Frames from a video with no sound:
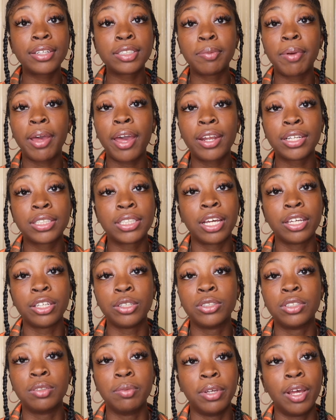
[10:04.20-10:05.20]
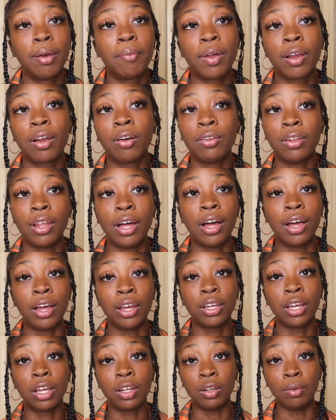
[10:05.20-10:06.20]
as bad as I used to be. I'm not gonna lie.
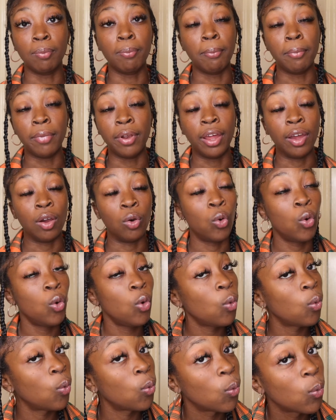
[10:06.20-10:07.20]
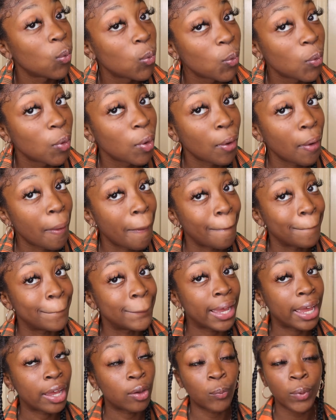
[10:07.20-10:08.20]
Now who?
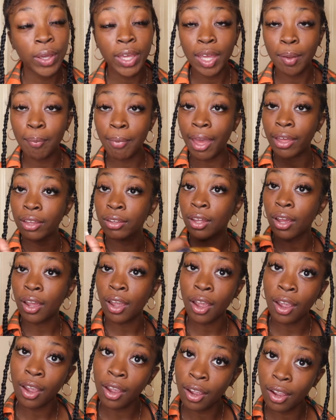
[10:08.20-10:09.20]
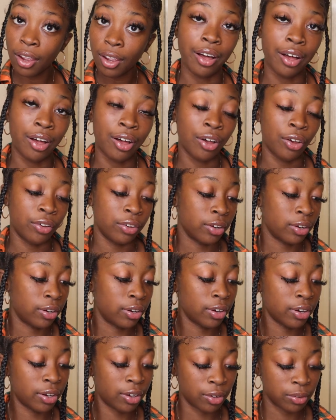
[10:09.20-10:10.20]
Back when, back there? Oh, your
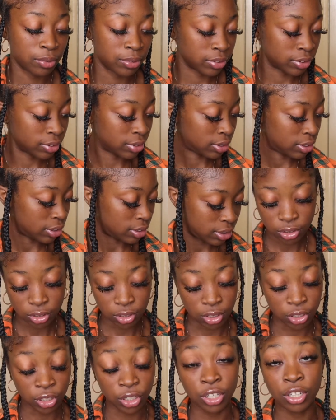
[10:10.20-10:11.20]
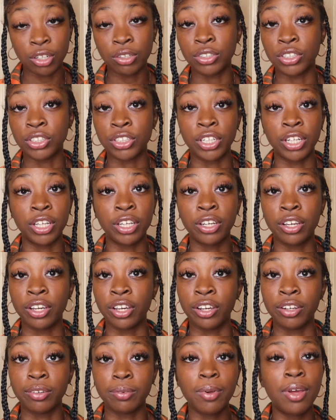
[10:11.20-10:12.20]
girl just didn't care.
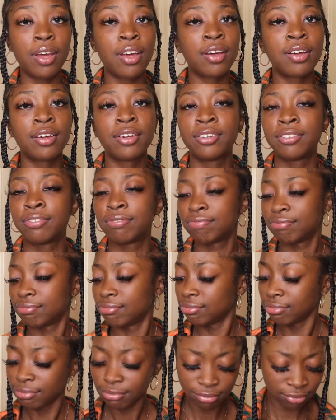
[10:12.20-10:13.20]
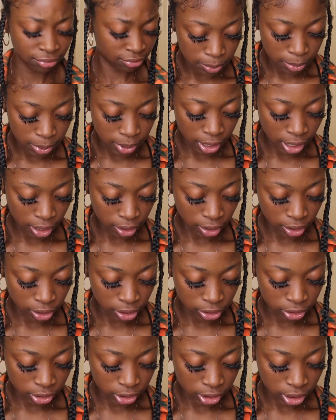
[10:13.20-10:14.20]
But I
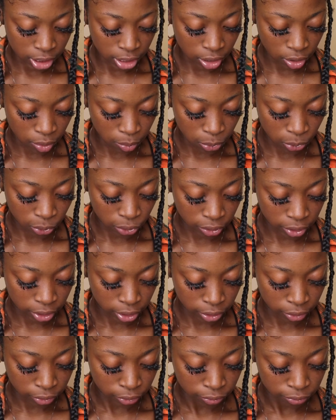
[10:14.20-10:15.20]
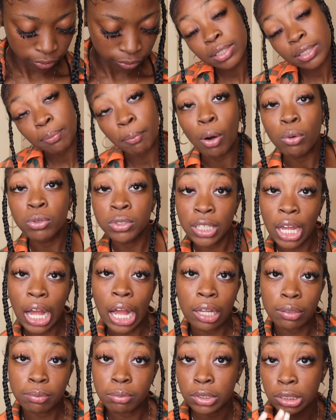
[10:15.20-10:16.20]
learned to care more now. Most
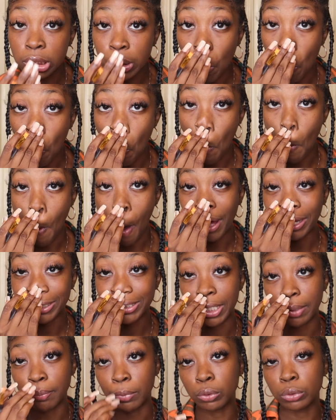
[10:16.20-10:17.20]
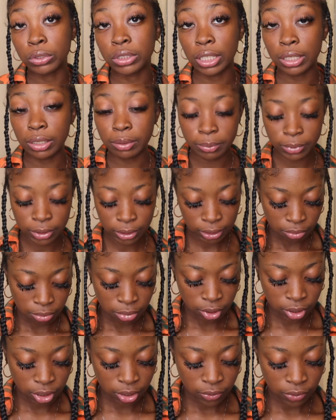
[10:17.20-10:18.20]
times. I say most times.
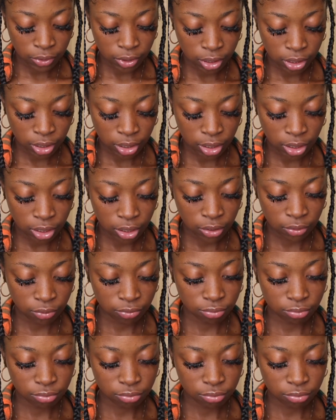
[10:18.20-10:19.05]
But if it ain't...